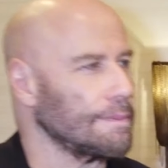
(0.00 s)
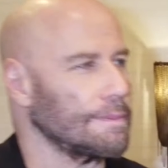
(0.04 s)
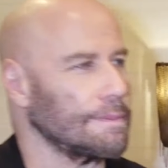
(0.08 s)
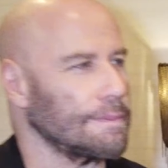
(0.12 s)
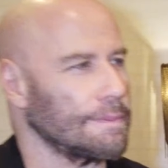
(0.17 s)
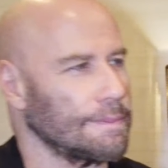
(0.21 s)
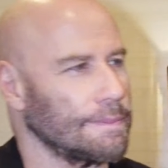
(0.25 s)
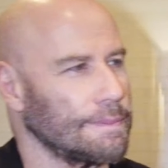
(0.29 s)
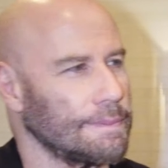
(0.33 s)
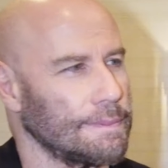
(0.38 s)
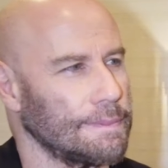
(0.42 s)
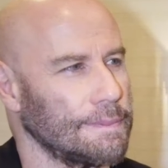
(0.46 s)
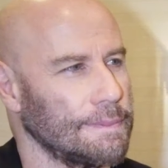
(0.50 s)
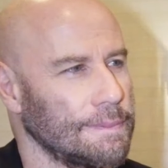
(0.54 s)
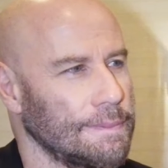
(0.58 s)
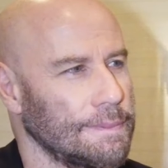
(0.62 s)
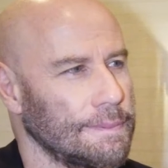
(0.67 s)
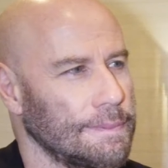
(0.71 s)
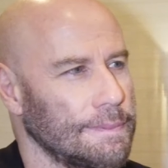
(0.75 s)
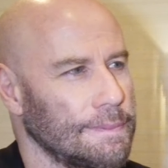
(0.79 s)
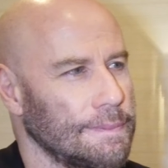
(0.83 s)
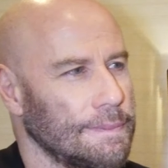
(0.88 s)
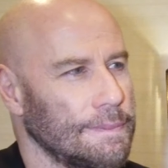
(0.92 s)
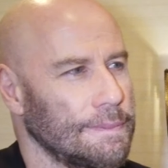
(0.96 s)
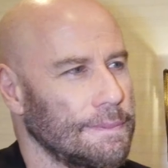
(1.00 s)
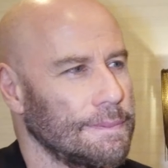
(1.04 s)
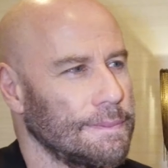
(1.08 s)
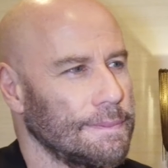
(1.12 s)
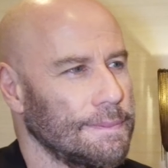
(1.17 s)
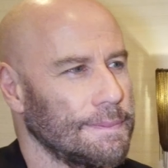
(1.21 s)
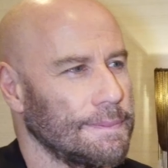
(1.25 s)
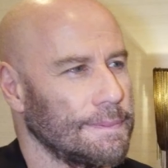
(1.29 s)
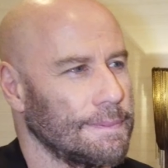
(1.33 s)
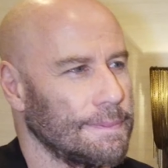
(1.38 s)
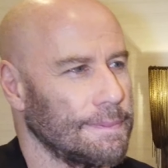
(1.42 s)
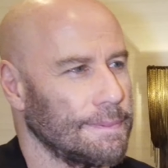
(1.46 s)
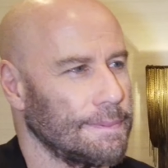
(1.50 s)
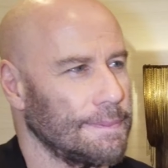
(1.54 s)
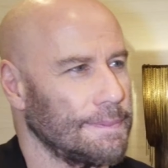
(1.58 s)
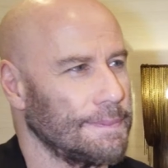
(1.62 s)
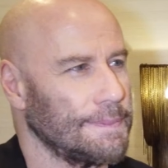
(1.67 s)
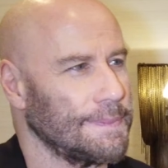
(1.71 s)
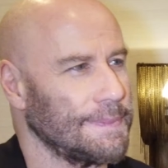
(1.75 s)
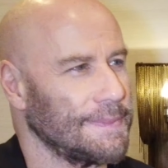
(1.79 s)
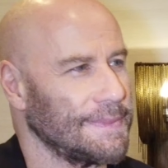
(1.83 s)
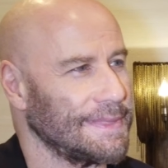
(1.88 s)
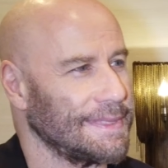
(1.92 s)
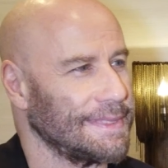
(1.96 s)

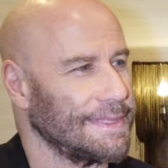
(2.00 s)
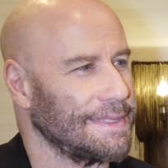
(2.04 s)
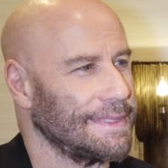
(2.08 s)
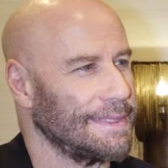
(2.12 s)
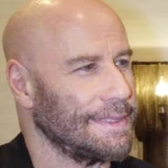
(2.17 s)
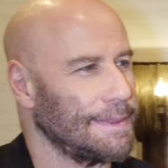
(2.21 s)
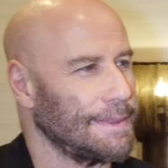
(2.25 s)
(silent)